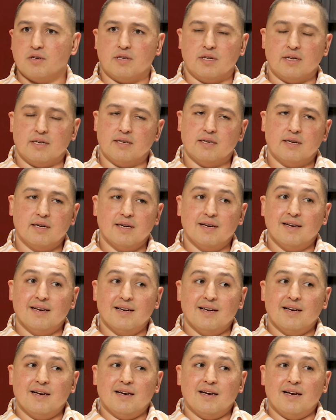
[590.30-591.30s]
and
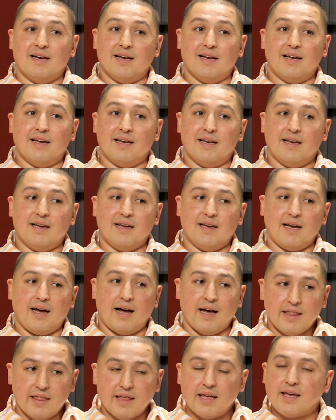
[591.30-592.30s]
I think